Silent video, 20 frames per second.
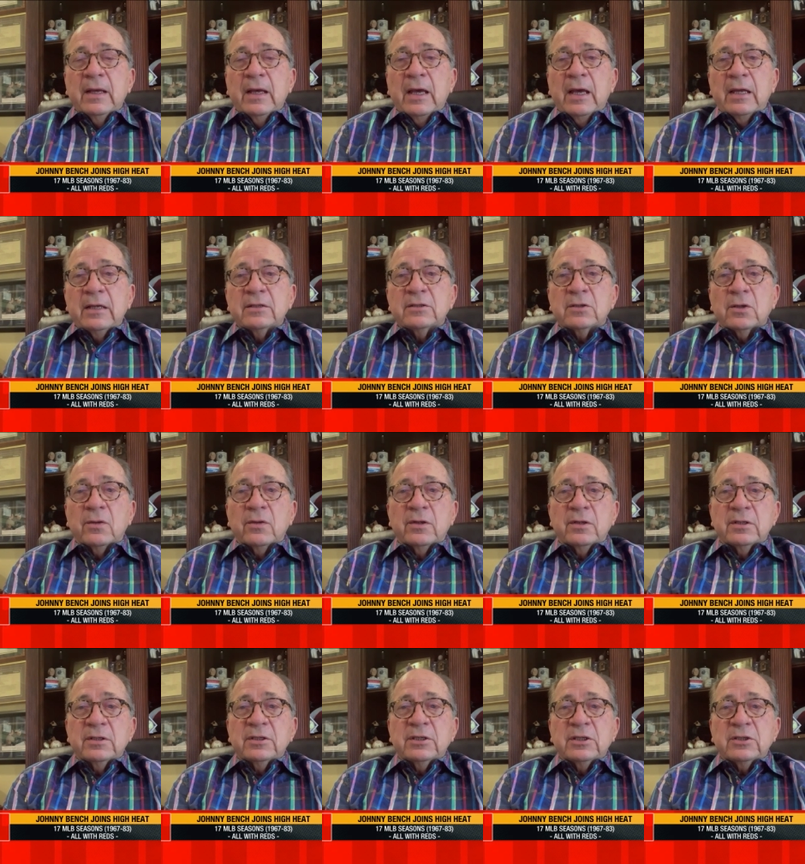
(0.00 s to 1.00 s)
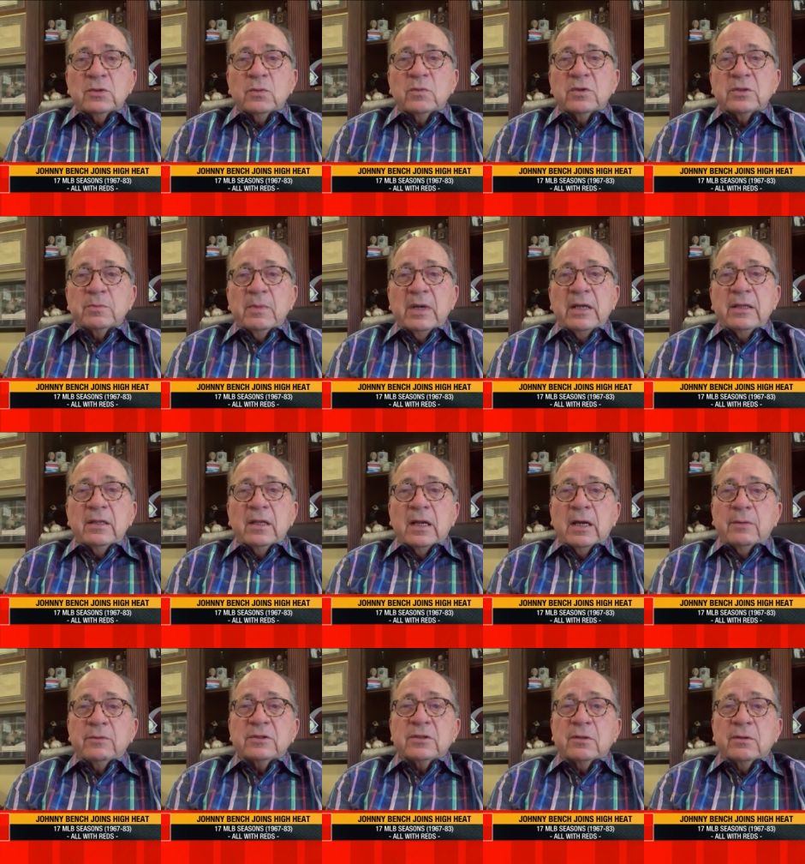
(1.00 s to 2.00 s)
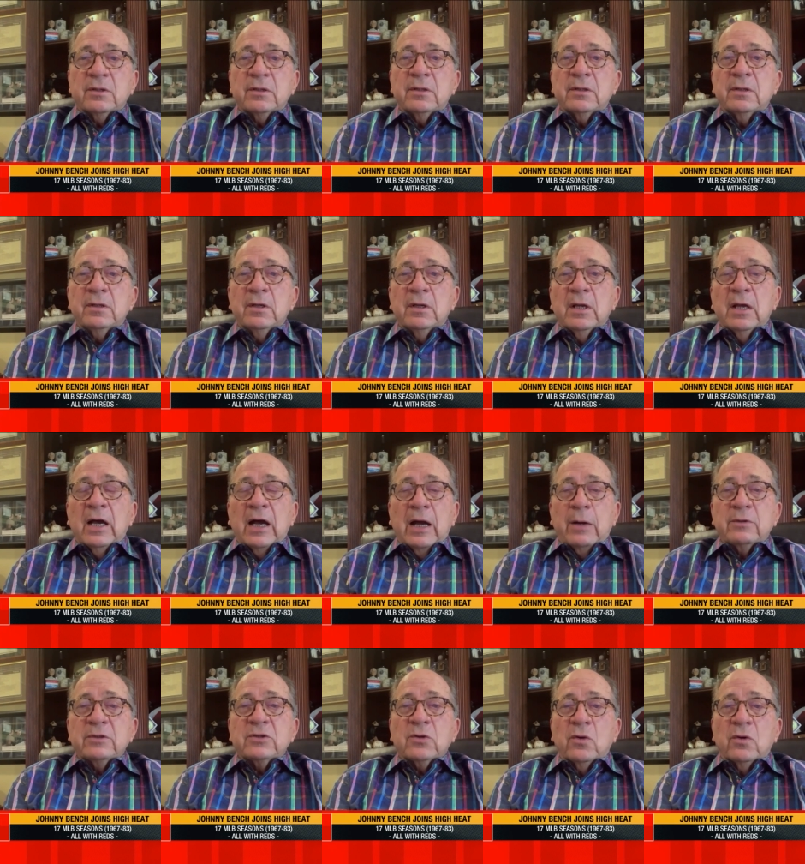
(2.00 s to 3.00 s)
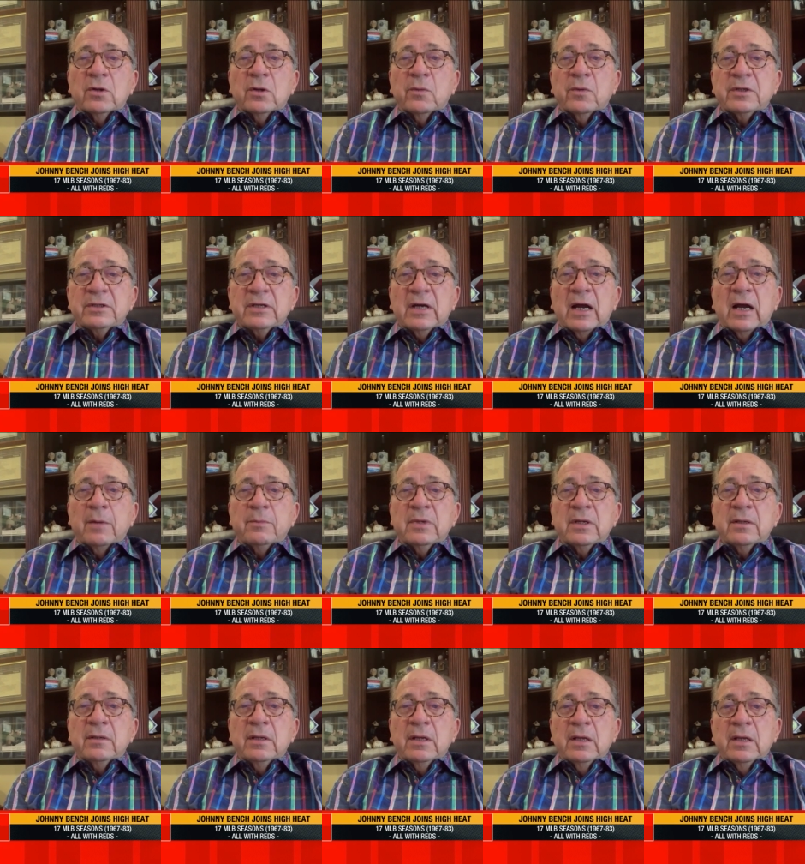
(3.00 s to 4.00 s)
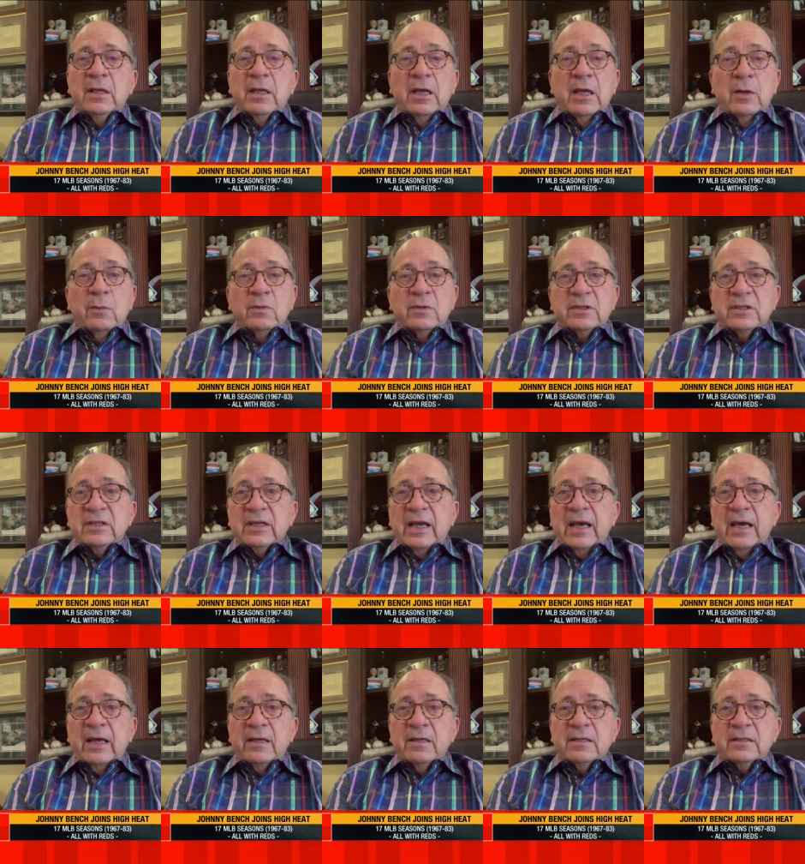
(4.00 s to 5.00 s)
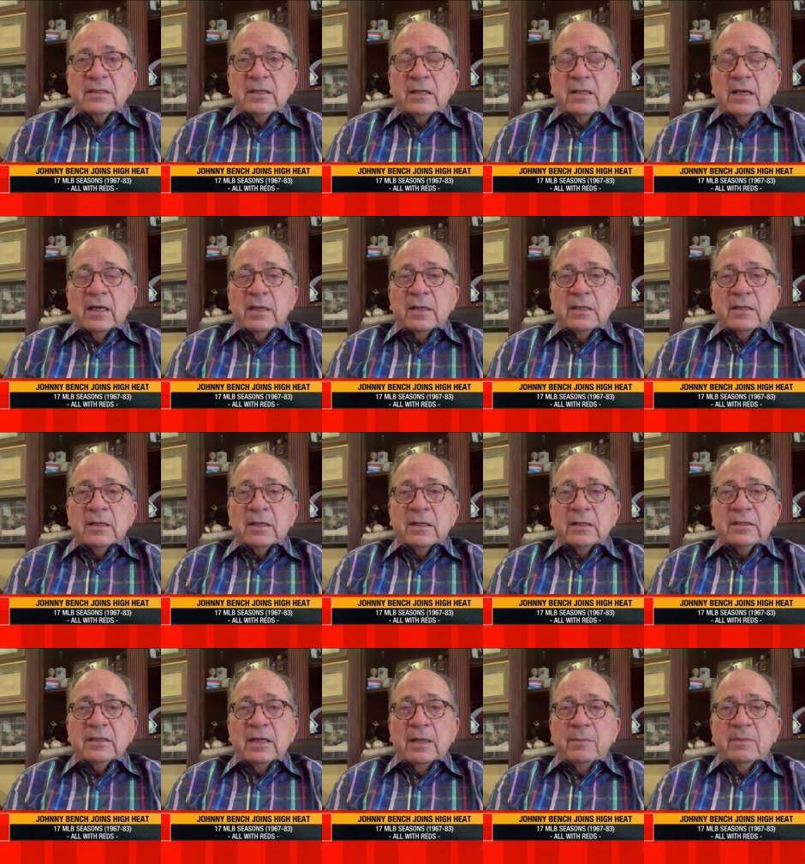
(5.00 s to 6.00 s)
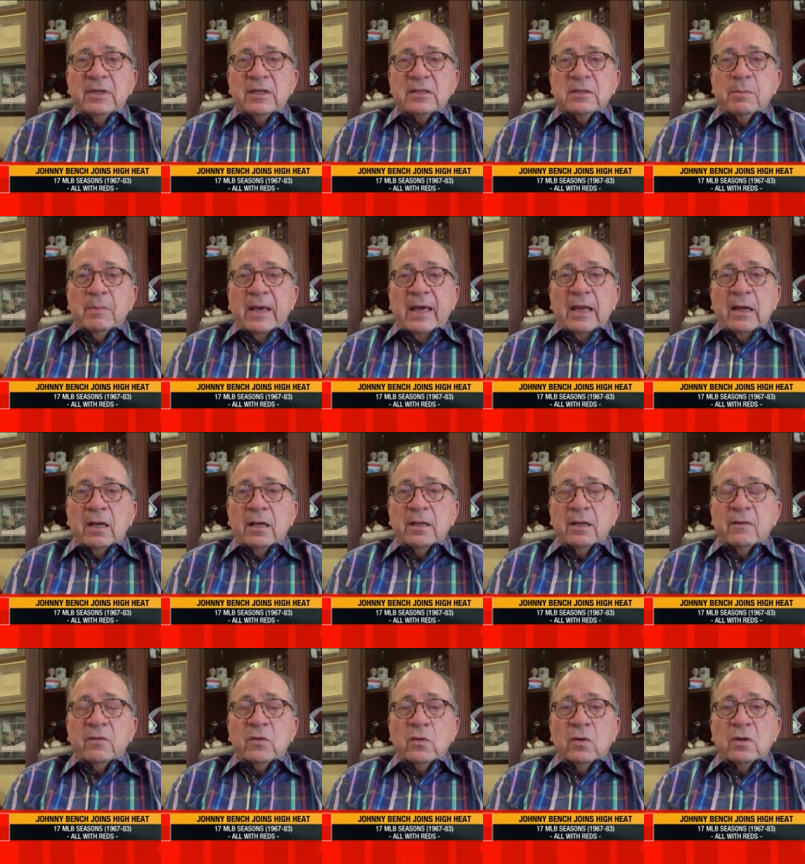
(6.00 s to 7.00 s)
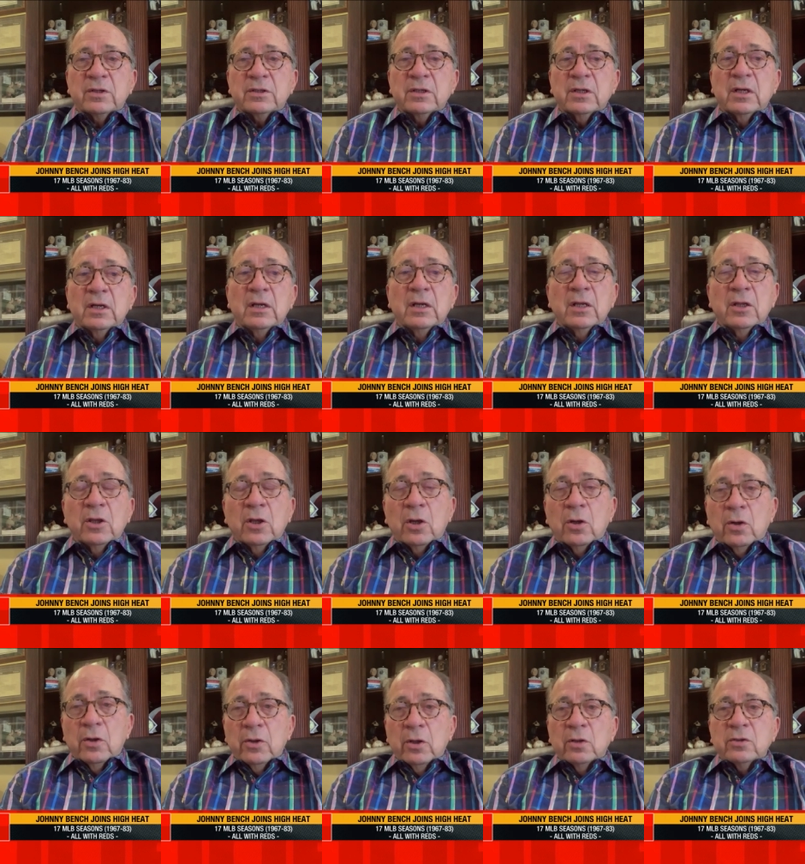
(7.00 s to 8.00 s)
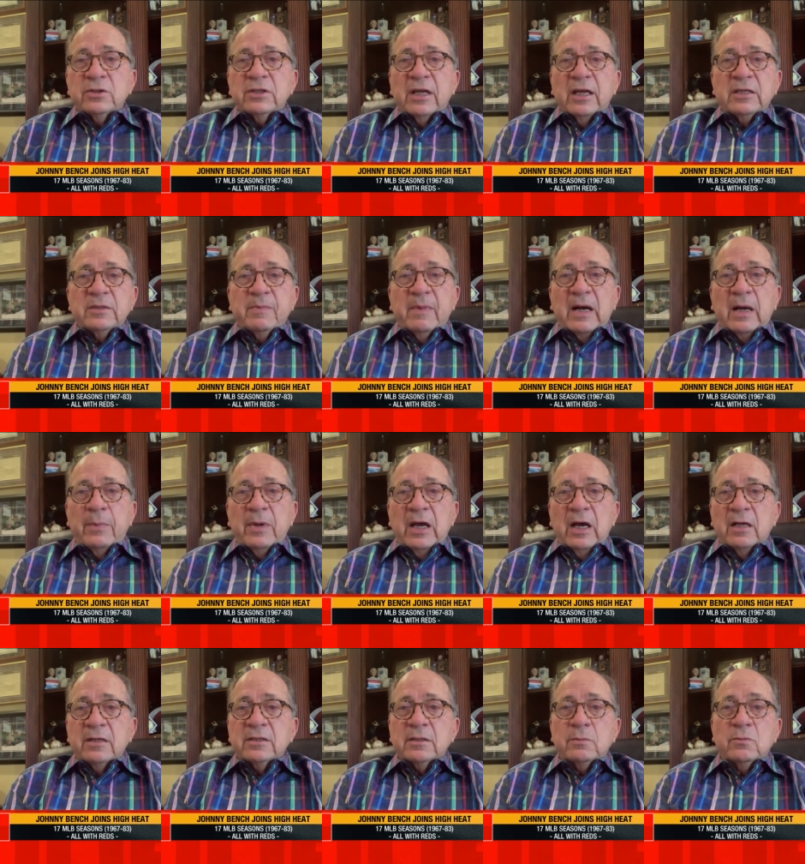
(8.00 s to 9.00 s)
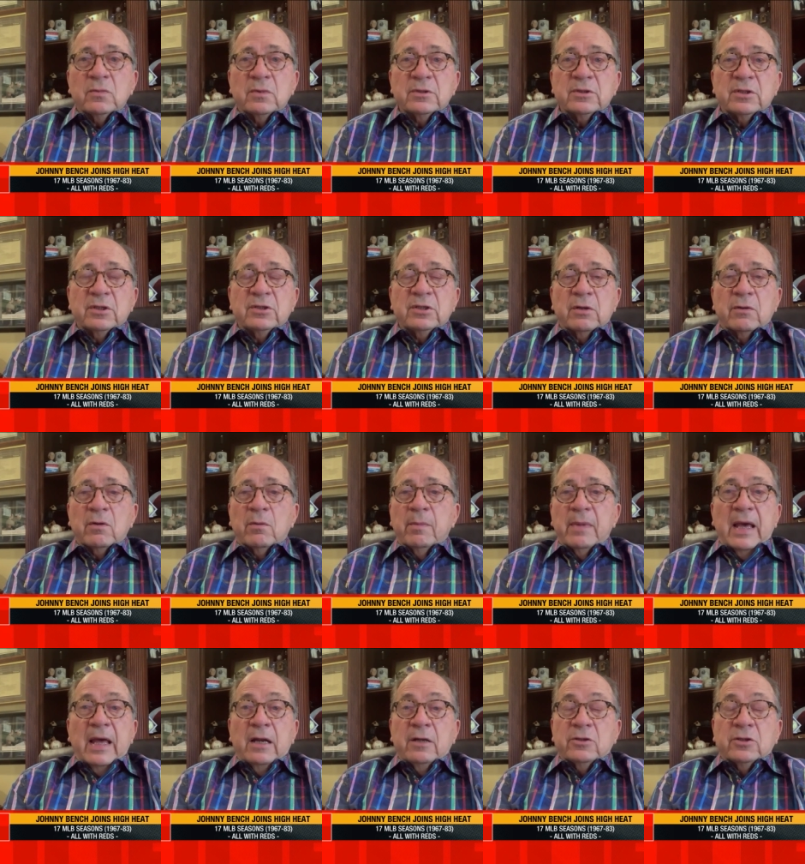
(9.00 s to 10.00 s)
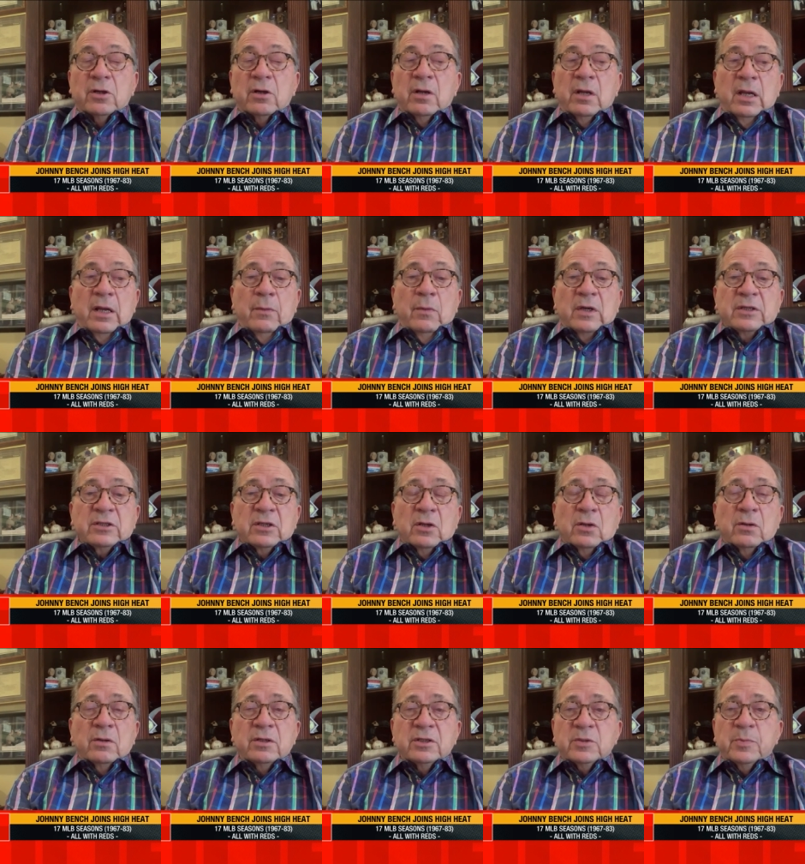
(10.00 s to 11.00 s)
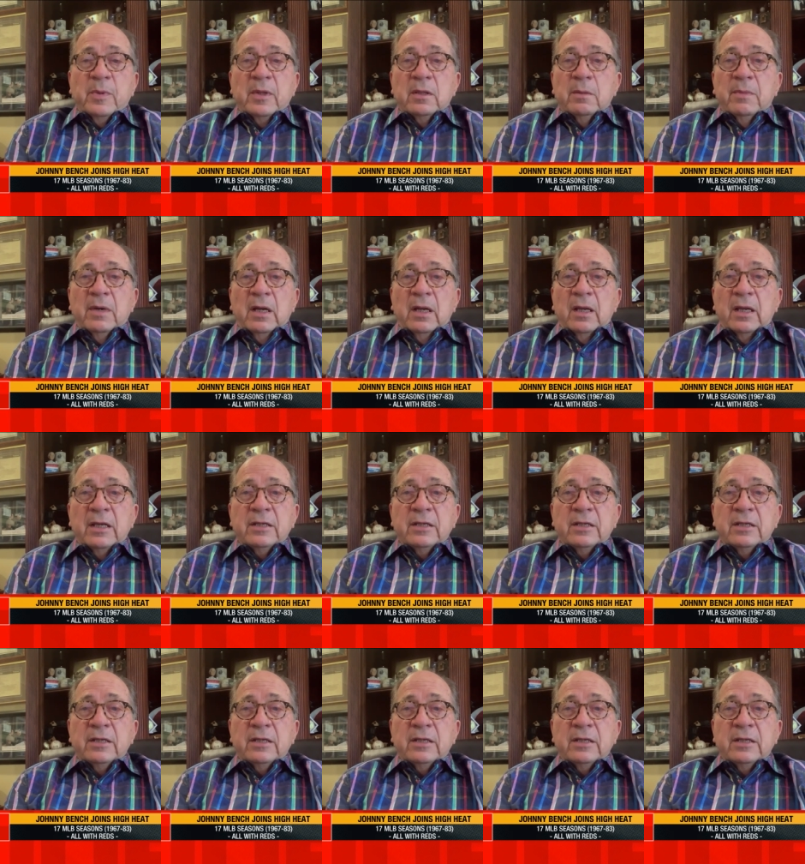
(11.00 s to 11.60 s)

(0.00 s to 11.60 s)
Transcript: And so the decision was made that I was going to I was going to retire. But it was sad to see that uh, team dismantled. And of course, you know, in those days, Bob Howsam was the general manager, and he wasn't going to spend the money.